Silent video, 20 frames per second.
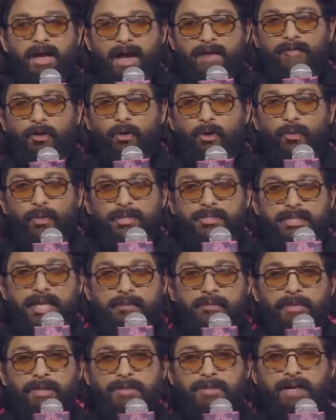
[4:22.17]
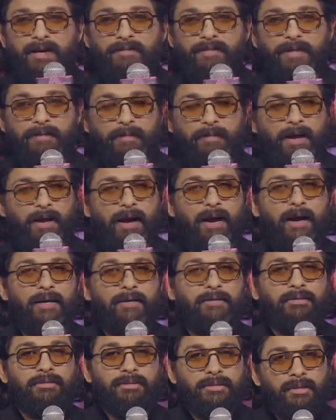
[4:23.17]
I will always keep this love in my heart
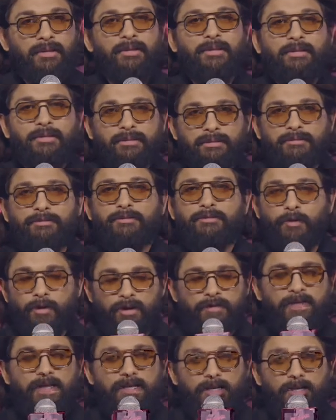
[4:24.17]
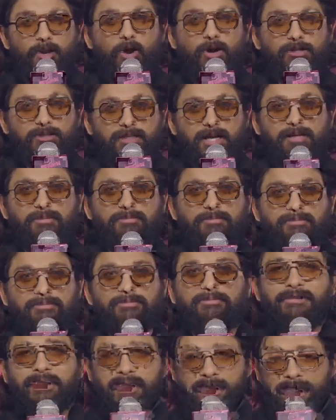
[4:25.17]
for a very long time,
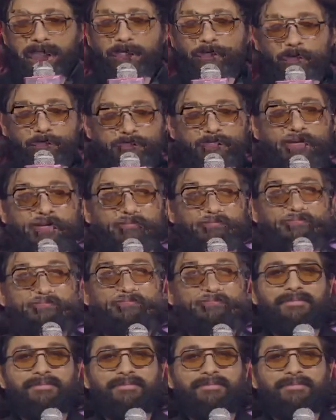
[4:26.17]
till the end of time.